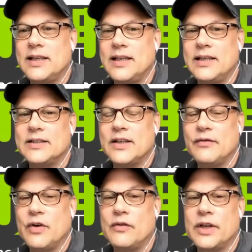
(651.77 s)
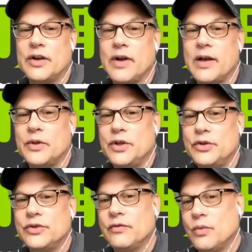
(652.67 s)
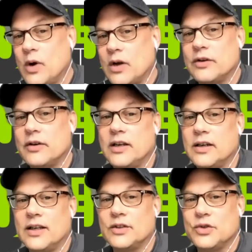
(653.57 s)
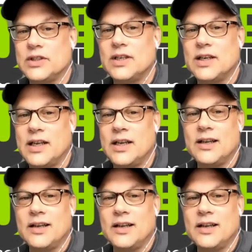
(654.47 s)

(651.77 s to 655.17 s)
is evolving around the use of water and electricity.